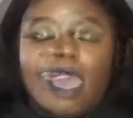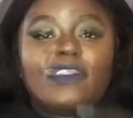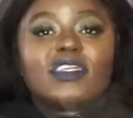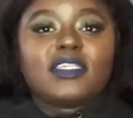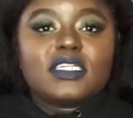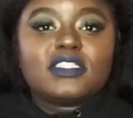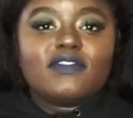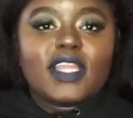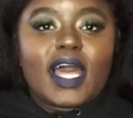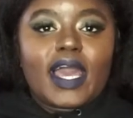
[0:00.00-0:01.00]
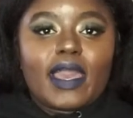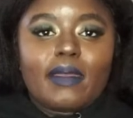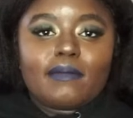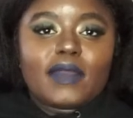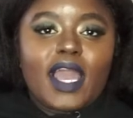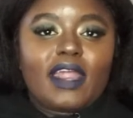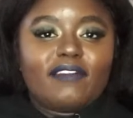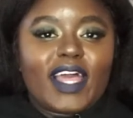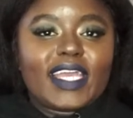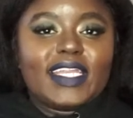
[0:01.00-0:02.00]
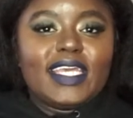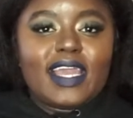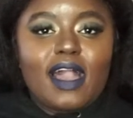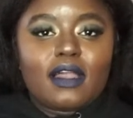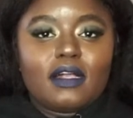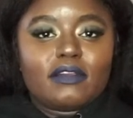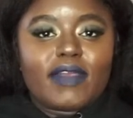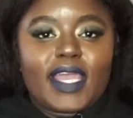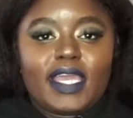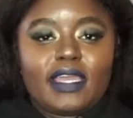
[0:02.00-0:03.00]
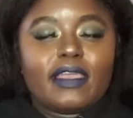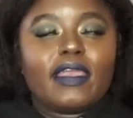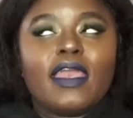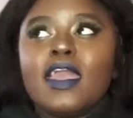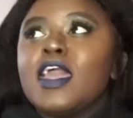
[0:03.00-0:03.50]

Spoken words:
And this touch of lime, kind of like neon color right here,